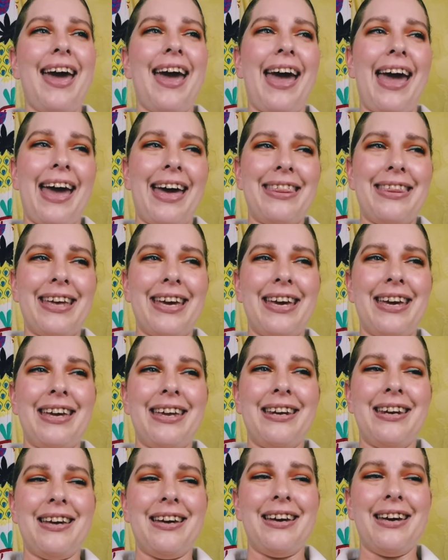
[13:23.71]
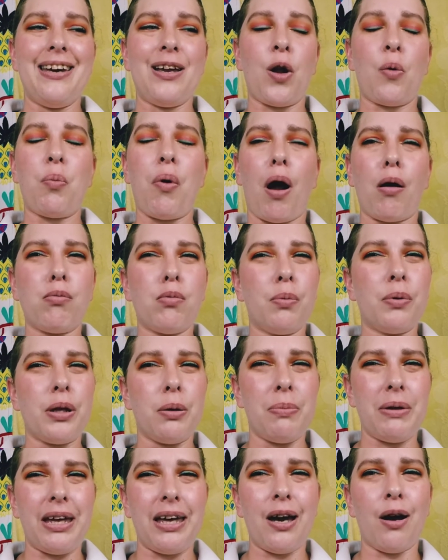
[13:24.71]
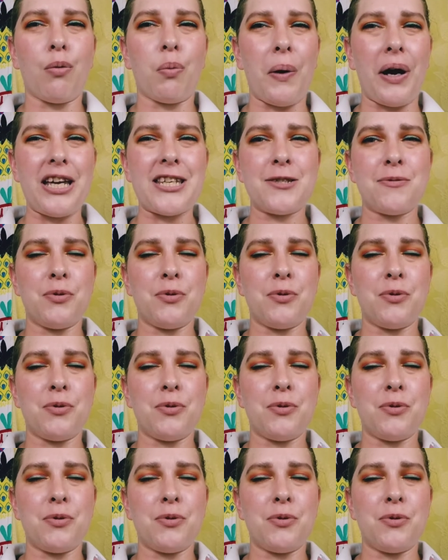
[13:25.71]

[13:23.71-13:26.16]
and then it'll probably be a race